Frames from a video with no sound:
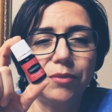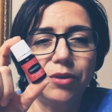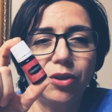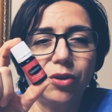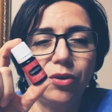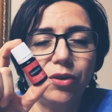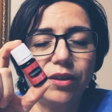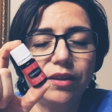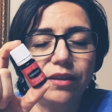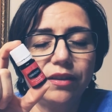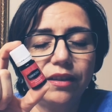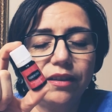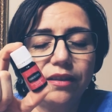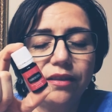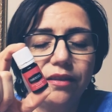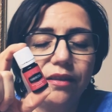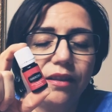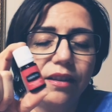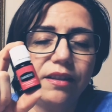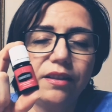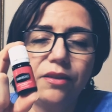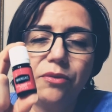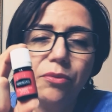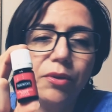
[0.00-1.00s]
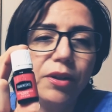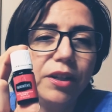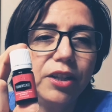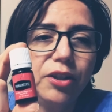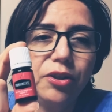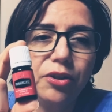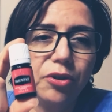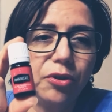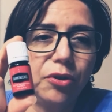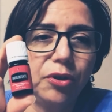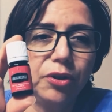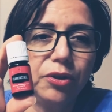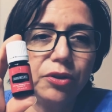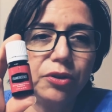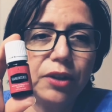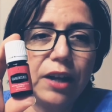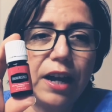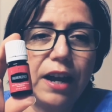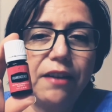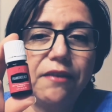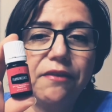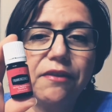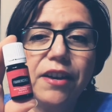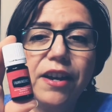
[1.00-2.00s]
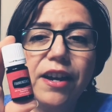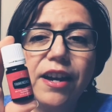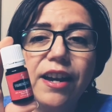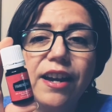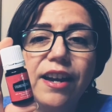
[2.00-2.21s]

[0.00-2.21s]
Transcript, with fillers: So it's, it's, it's a really good oil to have.